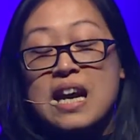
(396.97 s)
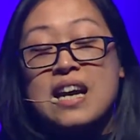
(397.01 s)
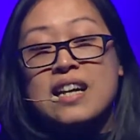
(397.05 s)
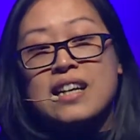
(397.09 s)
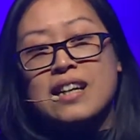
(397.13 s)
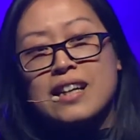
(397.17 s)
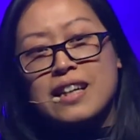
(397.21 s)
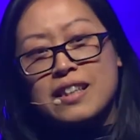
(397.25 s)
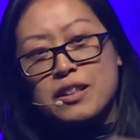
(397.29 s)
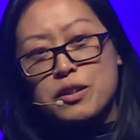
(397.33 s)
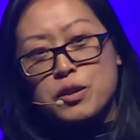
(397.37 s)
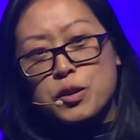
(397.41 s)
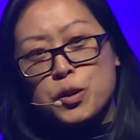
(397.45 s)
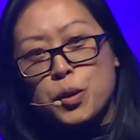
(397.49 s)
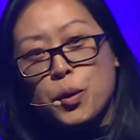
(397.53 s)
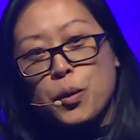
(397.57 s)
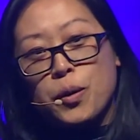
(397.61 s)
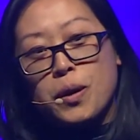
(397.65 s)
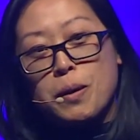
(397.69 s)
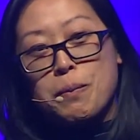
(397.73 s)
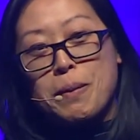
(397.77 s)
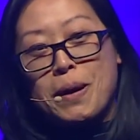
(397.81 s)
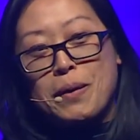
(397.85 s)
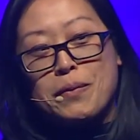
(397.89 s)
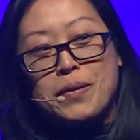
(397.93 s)
Now let's talk
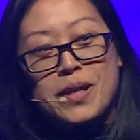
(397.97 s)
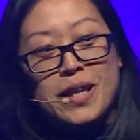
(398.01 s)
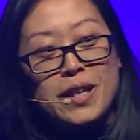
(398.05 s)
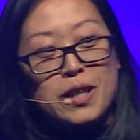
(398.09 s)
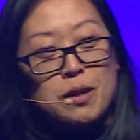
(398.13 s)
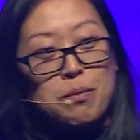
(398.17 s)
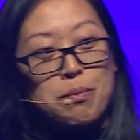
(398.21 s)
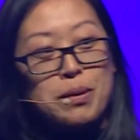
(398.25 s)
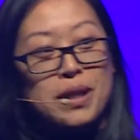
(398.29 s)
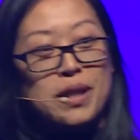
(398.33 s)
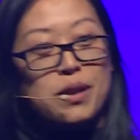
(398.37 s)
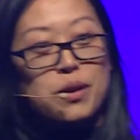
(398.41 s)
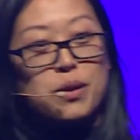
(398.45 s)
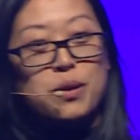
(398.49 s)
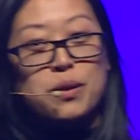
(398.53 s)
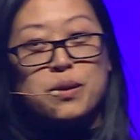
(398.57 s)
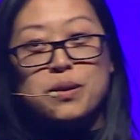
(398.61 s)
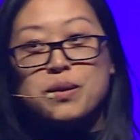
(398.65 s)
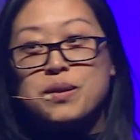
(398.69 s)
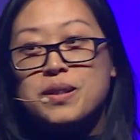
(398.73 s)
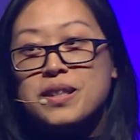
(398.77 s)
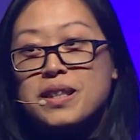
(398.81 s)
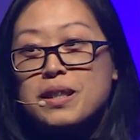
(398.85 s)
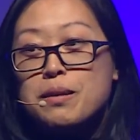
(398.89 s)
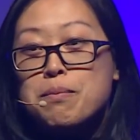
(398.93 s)
about the other big
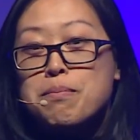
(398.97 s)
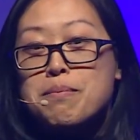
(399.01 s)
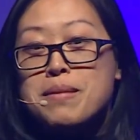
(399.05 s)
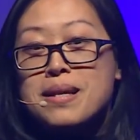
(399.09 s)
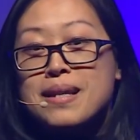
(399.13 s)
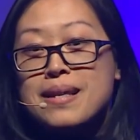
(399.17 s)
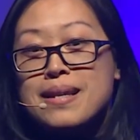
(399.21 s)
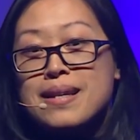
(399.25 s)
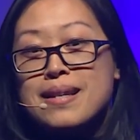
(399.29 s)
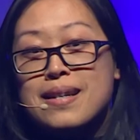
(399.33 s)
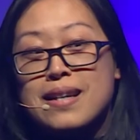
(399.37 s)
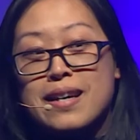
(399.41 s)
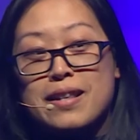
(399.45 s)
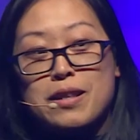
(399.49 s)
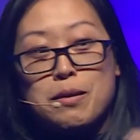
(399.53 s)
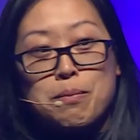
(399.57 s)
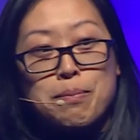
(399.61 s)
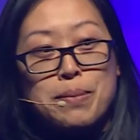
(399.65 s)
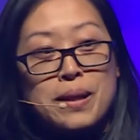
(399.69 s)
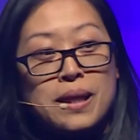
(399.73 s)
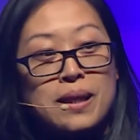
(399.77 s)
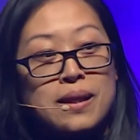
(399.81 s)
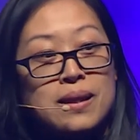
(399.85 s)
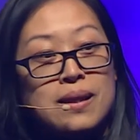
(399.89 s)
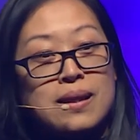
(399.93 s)
news, the millionaire, the
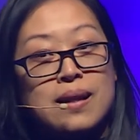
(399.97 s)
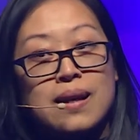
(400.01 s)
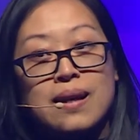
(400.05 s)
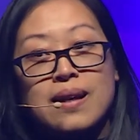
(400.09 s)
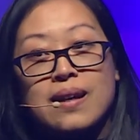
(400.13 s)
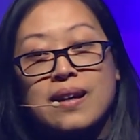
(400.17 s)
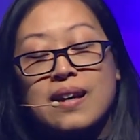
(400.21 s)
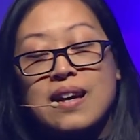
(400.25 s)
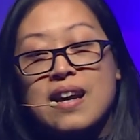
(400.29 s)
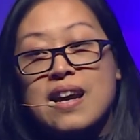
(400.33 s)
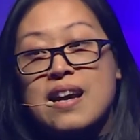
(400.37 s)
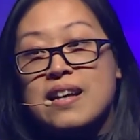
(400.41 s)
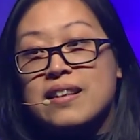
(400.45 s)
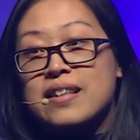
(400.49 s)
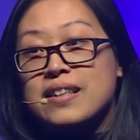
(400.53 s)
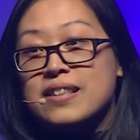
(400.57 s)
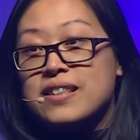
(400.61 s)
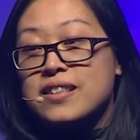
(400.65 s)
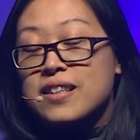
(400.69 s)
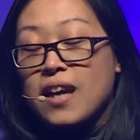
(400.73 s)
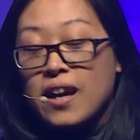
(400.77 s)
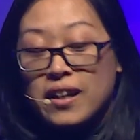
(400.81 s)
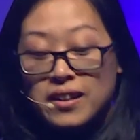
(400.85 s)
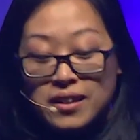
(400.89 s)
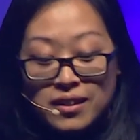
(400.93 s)
billionaire that
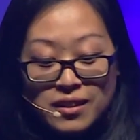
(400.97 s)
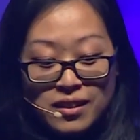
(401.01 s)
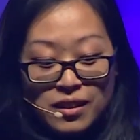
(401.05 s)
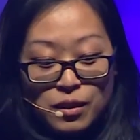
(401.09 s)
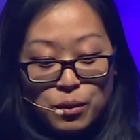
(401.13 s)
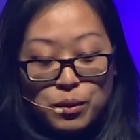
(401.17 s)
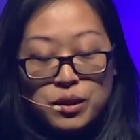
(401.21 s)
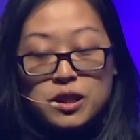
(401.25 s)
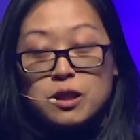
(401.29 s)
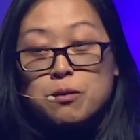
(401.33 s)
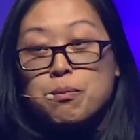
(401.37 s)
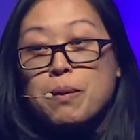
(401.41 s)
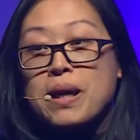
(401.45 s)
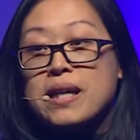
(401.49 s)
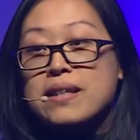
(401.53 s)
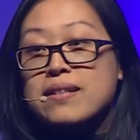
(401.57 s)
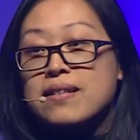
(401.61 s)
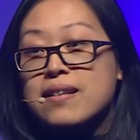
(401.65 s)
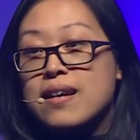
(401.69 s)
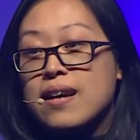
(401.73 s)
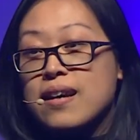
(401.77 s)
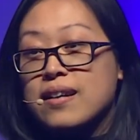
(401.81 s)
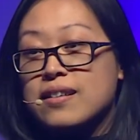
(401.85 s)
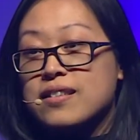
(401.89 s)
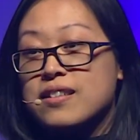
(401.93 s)
signed a deal with
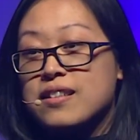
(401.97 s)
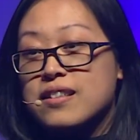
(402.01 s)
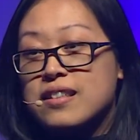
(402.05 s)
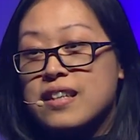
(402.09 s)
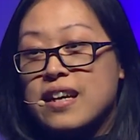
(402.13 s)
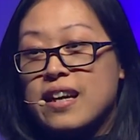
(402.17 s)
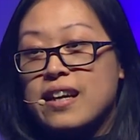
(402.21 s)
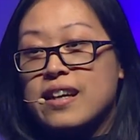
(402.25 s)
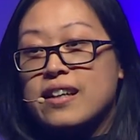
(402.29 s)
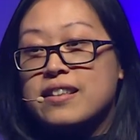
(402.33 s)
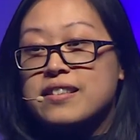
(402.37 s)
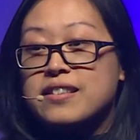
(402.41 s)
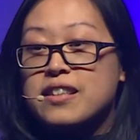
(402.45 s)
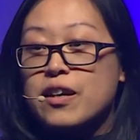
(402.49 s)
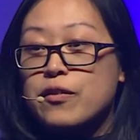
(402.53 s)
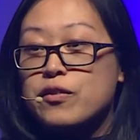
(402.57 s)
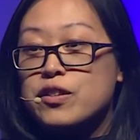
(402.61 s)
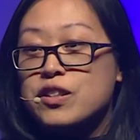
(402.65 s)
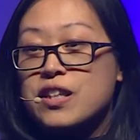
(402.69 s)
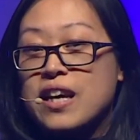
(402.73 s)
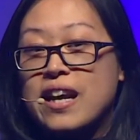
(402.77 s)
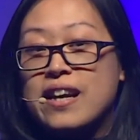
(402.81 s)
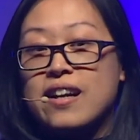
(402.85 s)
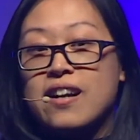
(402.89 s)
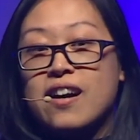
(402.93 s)
SpaceX to take 7
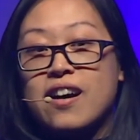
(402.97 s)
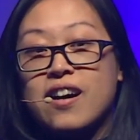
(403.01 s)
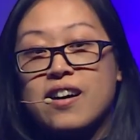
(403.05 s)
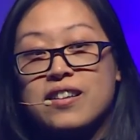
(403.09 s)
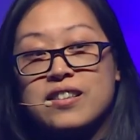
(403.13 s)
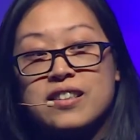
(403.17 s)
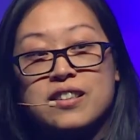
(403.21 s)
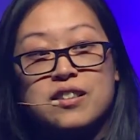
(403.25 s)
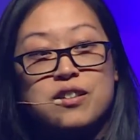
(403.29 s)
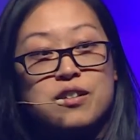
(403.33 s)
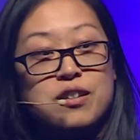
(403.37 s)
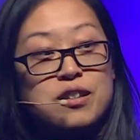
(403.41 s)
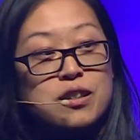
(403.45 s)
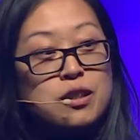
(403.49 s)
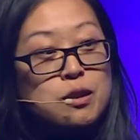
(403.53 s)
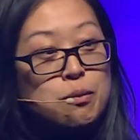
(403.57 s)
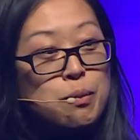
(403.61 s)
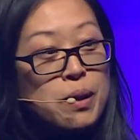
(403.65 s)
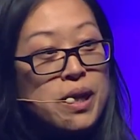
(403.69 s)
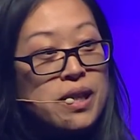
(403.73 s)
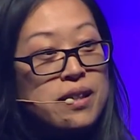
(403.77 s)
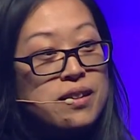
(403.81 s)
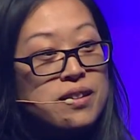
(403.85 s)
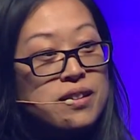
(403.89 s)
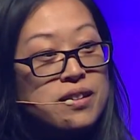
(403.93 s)
to 8 artists to
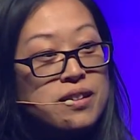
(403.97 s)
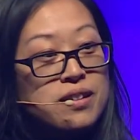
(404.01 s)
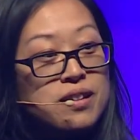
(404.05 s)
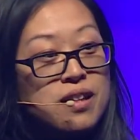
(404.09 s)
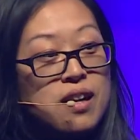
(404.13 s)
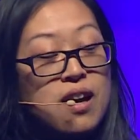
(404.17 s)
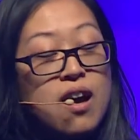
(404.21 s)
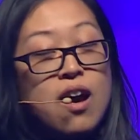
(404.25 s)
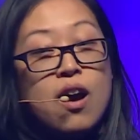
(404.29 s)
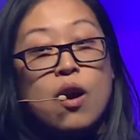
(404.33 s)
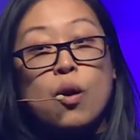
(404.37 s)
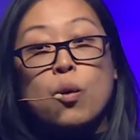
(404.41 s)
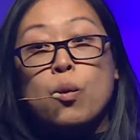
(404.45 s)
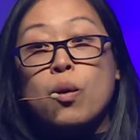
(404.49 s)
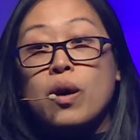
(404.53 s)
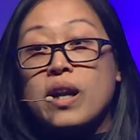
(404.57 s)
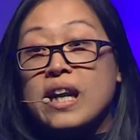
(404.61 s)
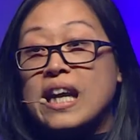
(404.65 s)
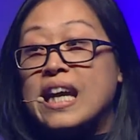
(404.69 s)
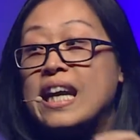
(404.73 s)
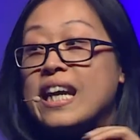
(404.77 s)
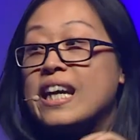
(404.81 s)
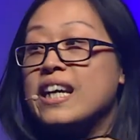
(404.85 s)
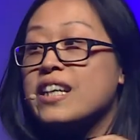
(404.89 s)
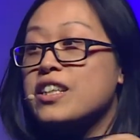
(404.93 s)
space. What
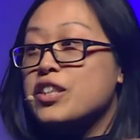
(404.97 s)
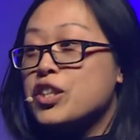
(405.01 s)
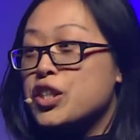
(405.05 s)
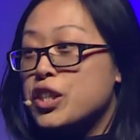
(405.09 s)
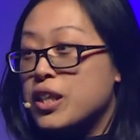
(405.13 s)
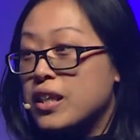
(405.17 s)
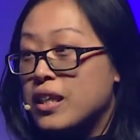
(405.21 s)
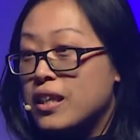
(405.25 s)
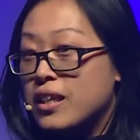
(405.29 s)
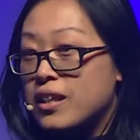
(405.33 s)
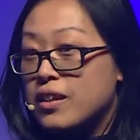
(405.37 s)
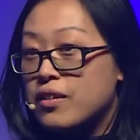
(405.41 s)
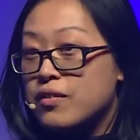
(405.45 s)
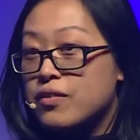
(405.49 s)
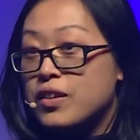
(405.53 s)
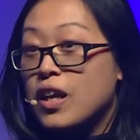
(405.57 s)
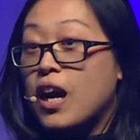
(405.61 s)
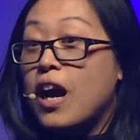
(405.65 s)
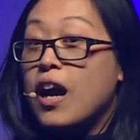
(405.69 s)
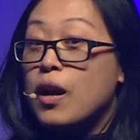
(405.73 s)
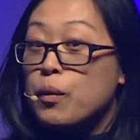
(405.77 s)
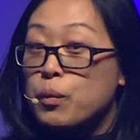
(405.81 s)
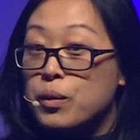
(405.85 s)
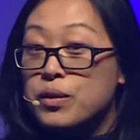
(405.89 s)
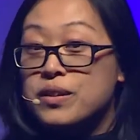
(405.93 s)
he achieved,
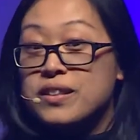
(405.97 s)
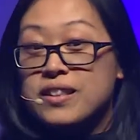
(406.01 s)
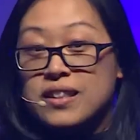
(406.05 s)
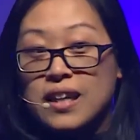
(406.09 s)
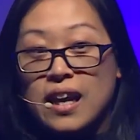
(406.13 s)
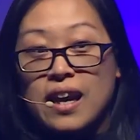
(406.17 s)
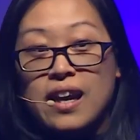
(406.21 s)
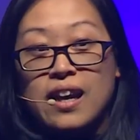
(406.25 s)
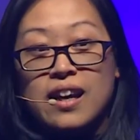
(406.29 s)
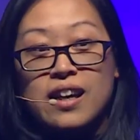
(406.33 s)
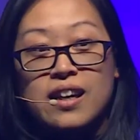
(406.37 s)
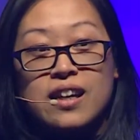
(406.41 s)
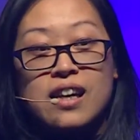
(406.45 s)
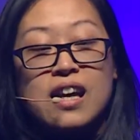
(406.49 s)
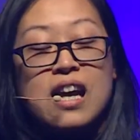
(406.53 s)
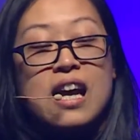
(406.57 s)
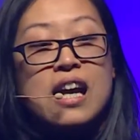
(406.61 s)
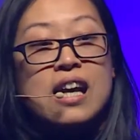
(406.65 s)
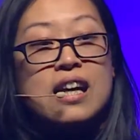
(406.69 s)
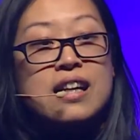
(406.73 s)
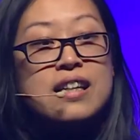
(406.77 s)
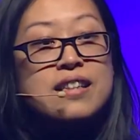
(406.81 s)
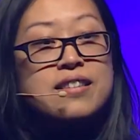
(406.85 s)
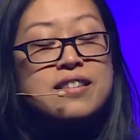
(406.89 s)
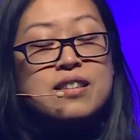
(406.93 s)
I would say,
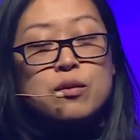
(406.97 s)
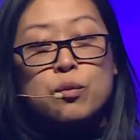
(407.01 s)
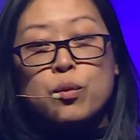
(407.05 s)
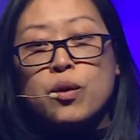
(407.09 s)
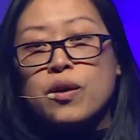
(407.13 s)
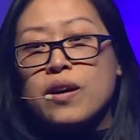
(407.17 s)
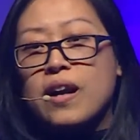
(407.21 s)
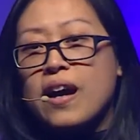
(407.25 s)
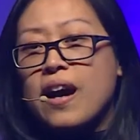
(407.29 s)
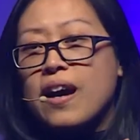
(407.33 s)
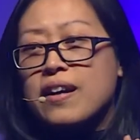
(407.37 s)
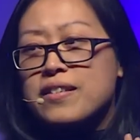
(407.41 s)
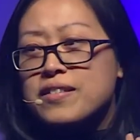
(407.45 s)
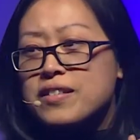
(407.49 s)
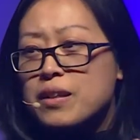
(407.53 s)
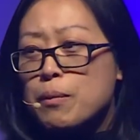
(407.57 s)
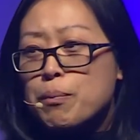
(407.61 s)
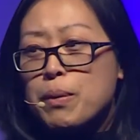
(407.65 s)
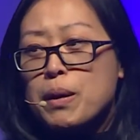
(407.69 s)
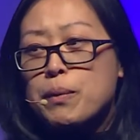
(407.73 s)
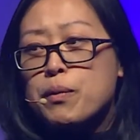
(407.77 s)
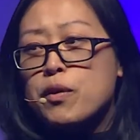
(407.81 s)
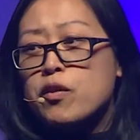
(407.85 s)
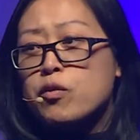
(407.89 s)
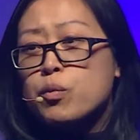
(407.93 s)
is what some
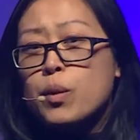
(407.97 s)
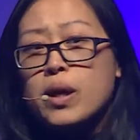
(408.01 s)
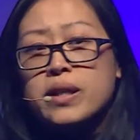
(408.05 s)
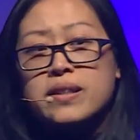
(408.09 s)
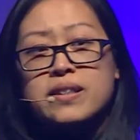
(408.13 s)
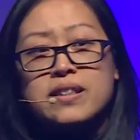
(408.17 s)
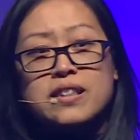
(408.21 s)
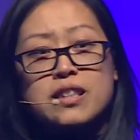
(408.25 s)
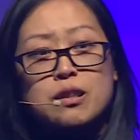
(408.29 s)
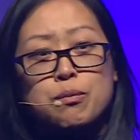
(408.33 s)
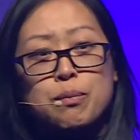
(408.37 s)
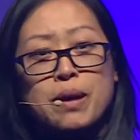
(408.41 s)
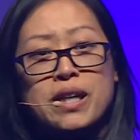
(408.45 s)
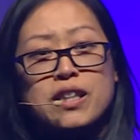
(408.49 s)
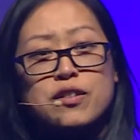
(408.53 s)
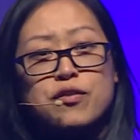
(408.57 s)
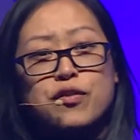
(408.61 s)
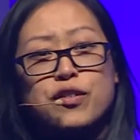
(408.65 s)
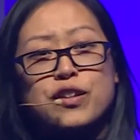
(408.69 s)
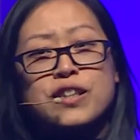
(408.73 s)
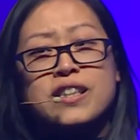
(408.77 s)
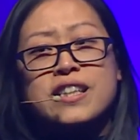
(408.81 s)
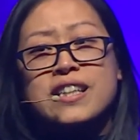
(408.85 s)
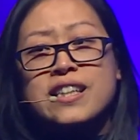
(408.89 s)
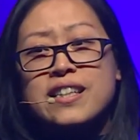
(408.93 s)
people who've worked in space
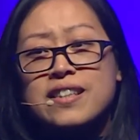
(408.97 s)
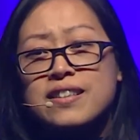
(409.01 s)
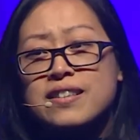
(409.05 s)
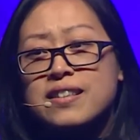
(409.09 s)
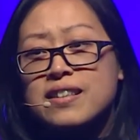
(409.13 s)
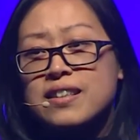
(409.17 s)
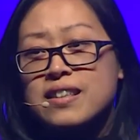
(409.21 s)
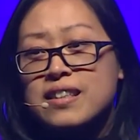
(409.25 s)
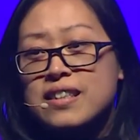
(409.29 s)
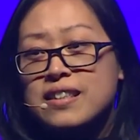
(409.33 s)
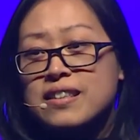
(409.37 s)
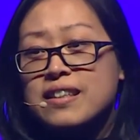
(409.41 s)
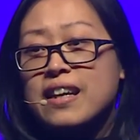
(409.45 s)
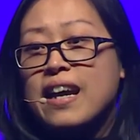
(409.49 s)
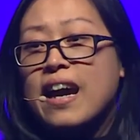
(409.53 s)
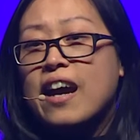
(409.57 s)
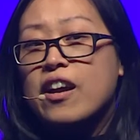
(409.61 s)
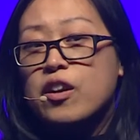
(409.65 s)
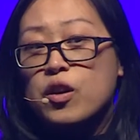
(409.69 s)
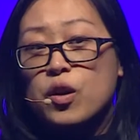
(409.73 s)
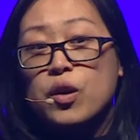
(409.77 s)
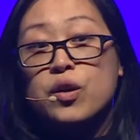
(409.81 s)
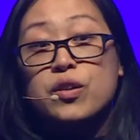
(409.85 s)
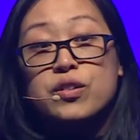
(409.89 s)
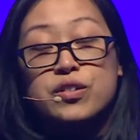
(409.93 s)
for years and years
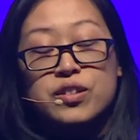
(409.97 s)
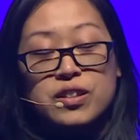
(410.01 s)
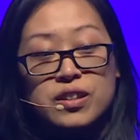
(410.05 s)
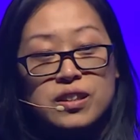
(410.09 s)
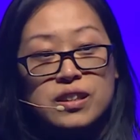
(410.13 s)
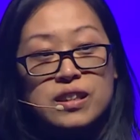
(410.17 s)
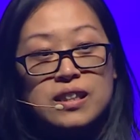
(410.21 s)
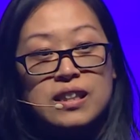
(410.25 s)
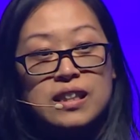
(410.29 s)
cannot.